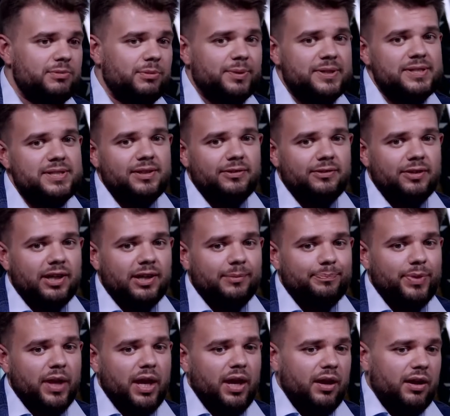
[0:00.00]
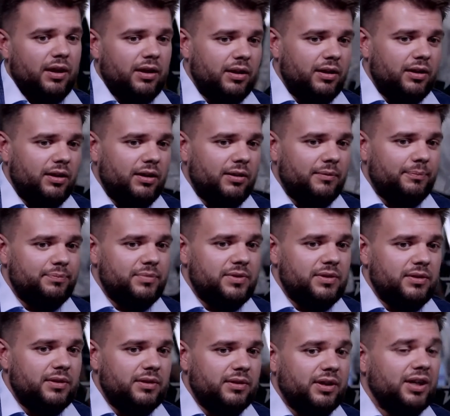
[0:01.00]
Let's start with the one which is outside.
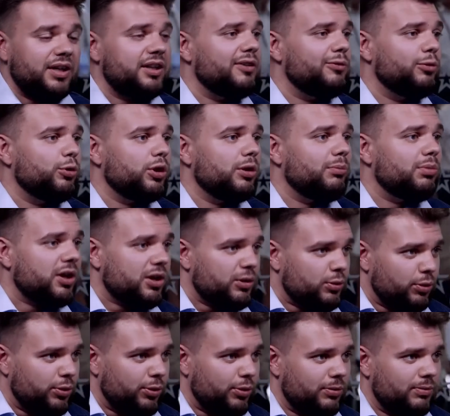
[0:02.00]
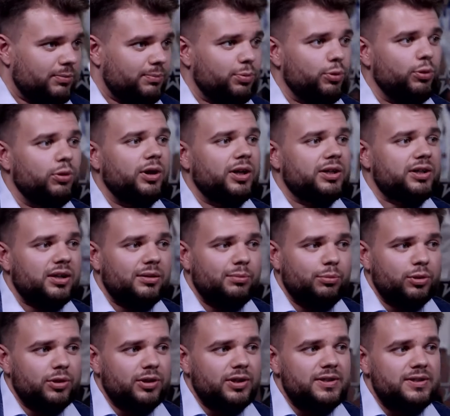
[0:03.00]
It is a laboratory
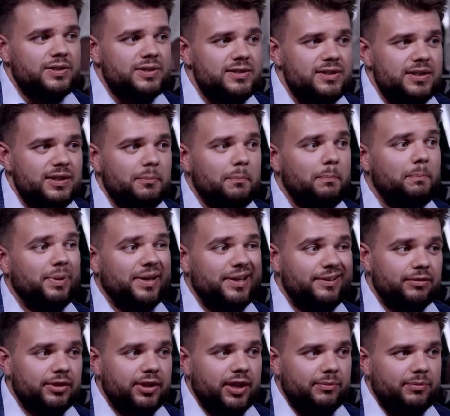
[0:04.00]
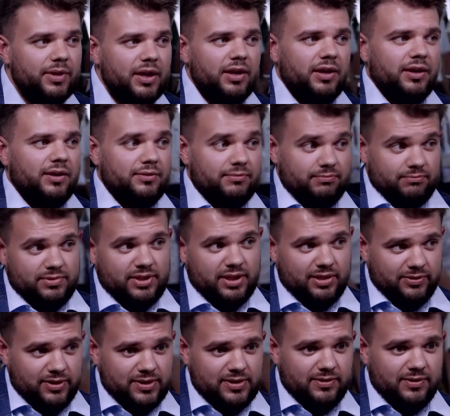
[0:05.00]
to try drive
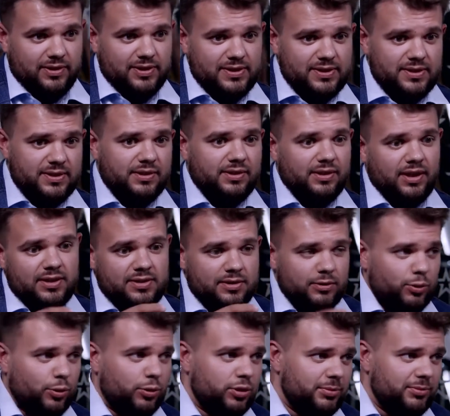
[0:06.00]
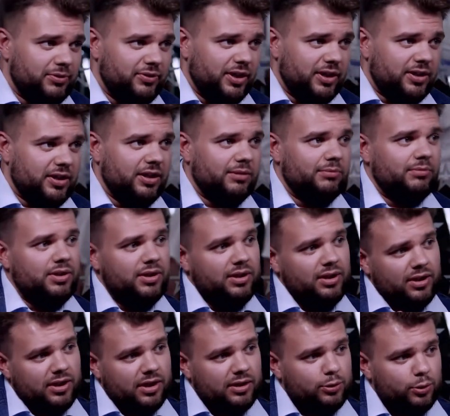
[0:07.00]
systems with induction motor
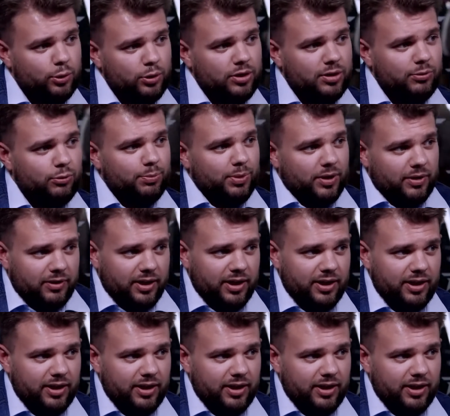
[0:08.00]
and controller.